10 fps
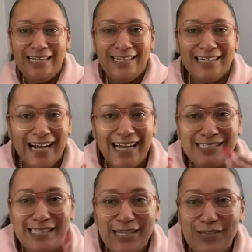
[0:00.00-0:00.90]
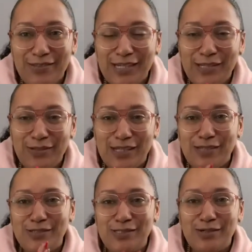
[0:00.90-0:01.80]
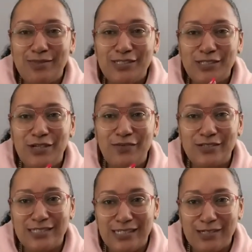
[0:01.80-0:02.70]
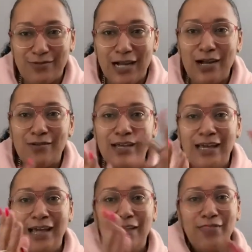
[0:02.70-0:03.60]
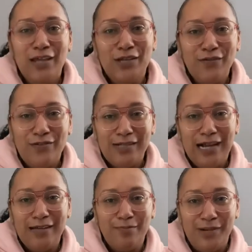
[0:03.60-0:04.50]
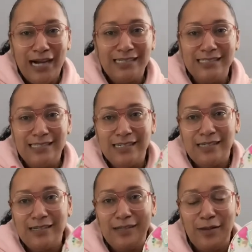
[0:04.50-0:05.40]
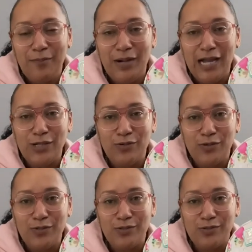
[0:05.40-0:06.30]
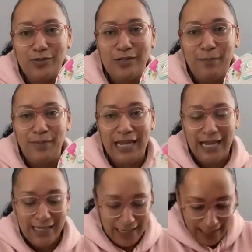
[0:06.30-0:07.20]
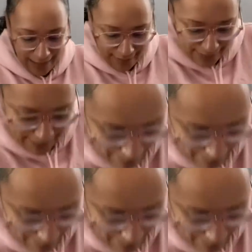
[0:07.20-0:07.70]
guys, thank you so much for sticking around. Thank you for unboxing my Grogu bag and